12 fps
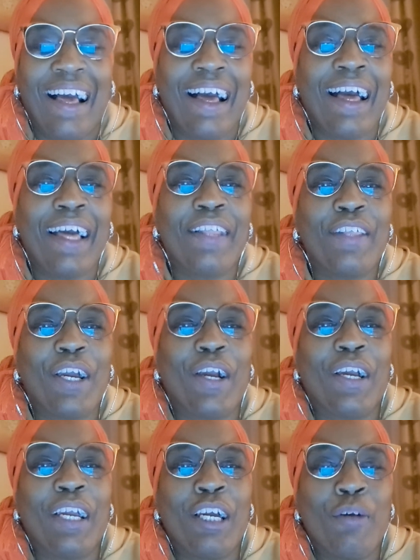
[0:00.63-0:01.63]
Hey
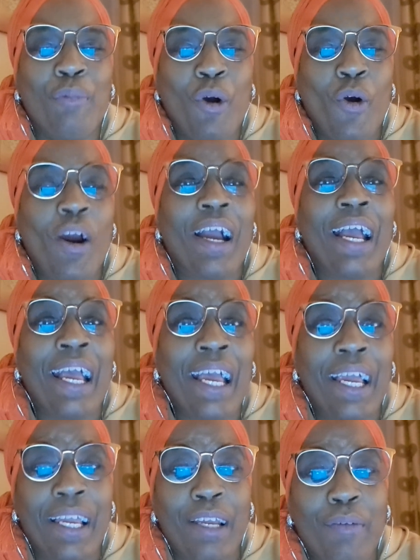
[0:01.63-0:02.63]
there,
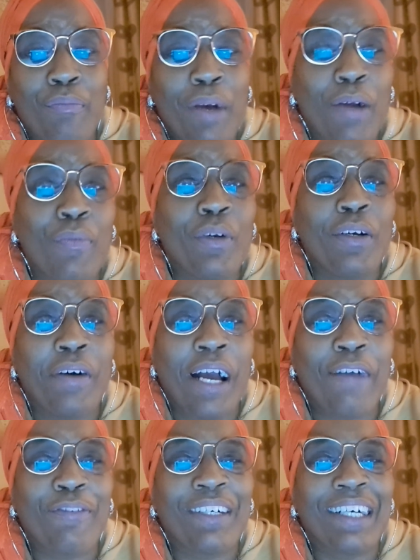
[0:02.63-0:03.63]
MRA, my real
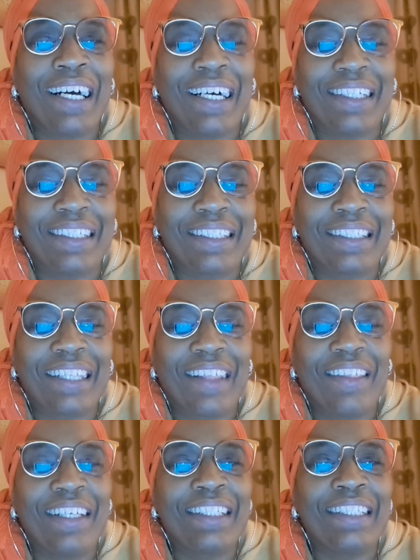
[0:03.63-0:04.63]
Afrikaners.
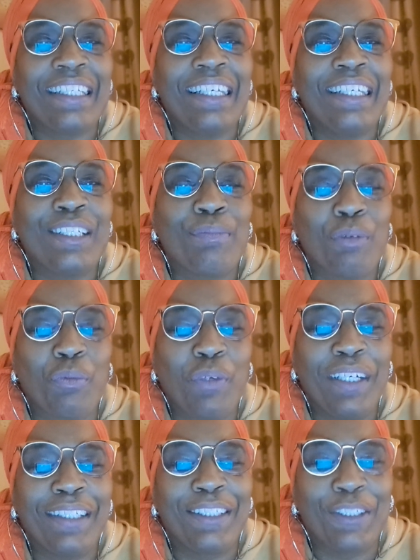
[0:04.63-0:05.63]
This is
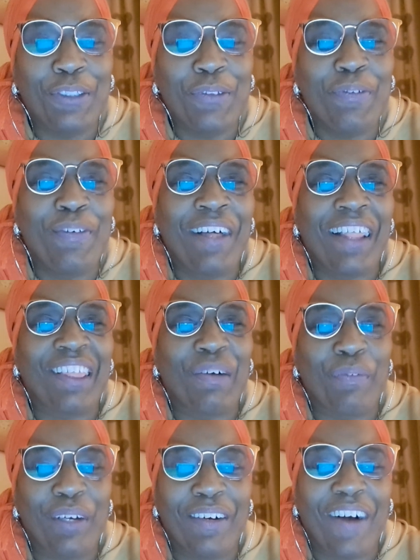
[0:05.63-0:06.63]
Maria Jew, the
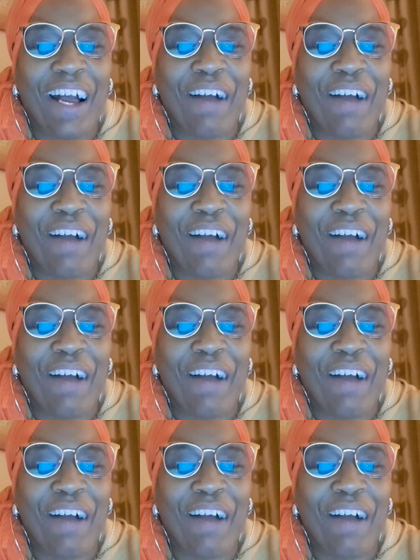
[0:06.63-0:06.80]
real